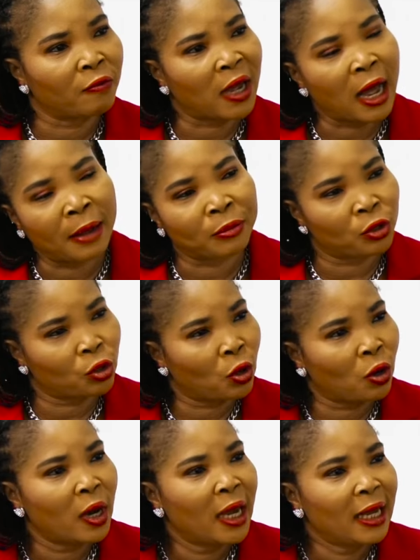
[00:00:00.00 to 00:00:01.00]
out that I
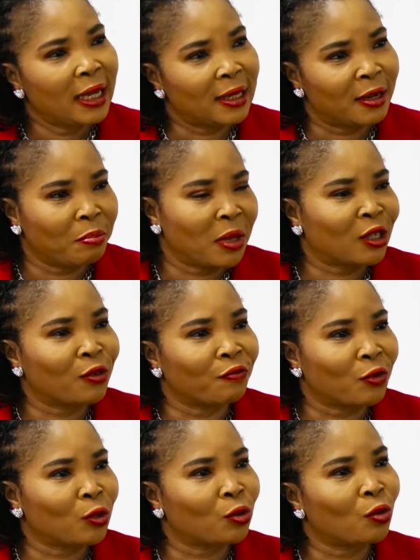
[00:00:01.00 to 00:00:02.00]
show. And the next thing
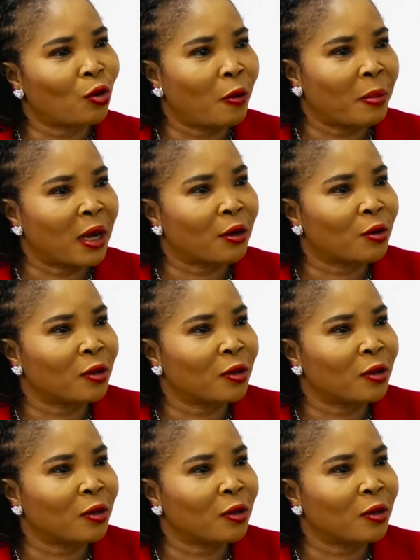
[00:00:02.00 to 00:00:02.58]
was some kind of